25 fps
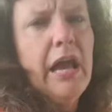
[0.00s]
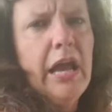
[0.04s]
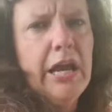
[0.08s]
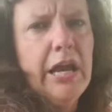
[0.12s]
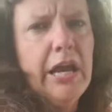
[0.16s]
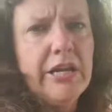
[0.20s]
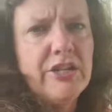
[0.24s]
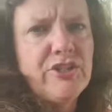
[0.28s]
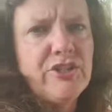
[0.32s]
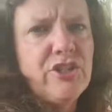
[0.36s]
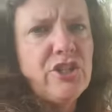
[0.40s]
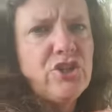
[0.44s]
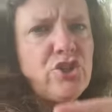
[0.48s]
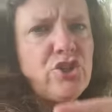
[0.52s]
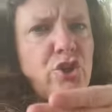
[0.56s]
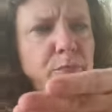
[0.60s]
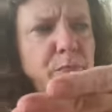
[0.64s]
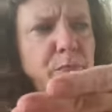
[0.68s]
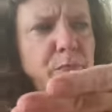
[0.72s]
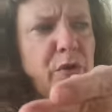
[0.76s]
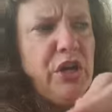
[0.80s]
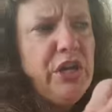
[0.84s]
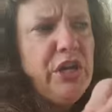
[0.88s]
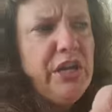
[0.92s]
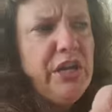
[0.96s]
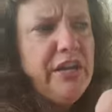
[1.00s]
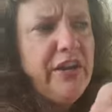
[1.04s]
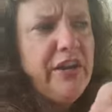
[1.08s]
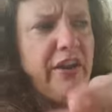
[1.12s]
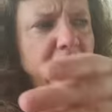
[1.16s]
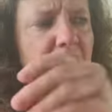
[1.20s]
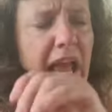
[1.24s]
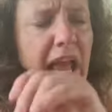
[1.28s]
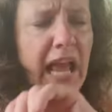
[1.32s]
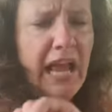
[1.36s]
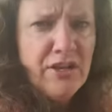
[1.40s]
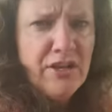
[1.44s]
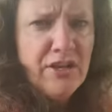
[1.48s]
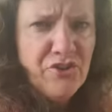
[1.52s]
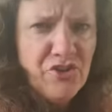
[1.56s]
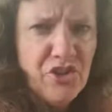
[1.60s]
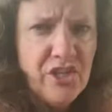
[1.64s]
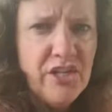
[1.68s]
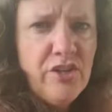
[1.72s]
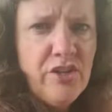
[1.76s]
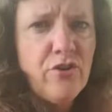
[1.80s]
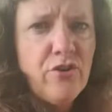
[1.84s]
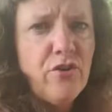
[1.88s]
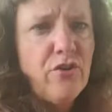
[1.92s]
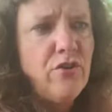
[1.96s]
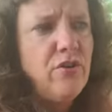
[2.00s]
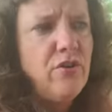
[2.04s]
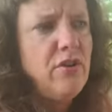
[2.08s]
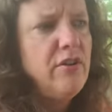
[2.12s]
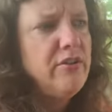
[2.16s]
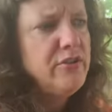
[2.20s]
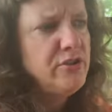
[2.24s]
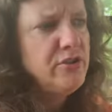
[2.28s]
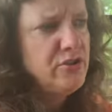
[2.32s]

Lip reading: "Hand it to me and kneel,